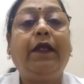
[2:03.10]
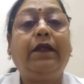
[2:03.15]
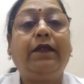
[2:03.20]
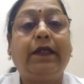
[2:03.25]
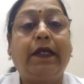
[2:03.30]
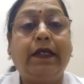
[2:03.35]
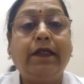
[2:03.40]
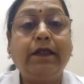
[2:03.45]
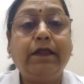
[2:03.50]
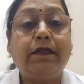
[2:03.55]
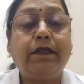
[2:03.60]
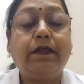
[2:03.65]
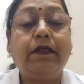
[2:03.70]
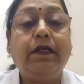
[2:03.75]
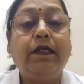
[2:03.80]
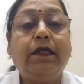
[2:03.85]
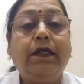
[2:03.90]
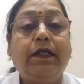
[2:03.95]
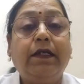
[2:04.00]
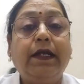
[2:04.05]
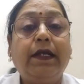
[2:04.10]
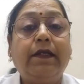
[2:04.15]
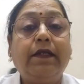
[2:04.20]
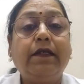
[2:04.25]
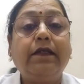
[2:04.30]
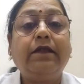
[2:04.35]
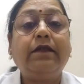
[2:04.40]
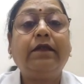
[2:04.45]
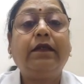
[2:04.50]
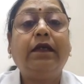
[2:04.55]
prick test,
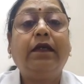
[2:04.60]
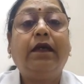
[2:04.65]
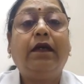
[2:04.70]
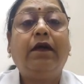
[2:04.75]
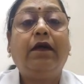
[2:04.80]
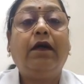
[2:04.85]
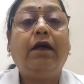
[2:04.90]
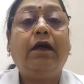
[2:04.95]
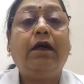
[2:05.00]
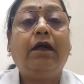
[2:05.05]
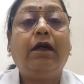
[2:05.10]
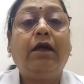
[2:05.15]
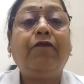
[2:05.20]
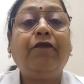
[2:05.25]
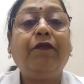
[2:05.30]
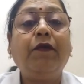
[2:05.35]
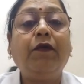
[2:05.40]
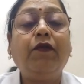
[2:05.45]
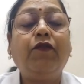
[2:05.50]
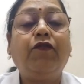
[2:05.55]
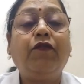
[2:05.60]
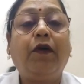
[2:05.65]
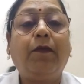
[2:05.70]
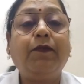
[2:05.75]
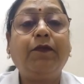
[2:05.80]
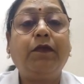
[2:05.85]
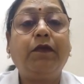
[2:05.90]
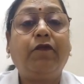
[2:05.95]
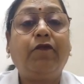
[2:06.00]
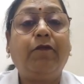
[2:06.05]
that is, a few
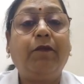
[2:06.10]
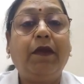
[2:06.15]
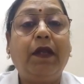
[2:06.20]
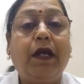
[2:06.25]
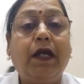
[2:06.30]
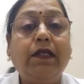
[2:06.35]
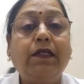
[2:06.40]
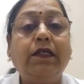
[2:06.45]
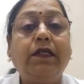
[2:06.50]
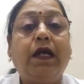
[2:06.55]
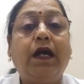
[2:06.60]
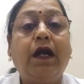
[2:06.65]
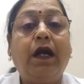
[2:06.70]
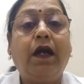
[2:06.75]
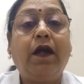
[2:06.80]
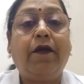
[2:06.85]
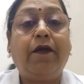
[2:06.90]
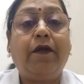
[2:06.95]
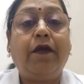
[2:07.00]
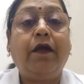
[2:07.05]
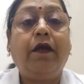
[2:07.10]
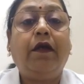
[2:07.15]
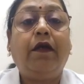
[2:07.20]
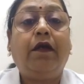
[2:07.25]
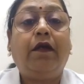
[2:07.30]
drops of blood are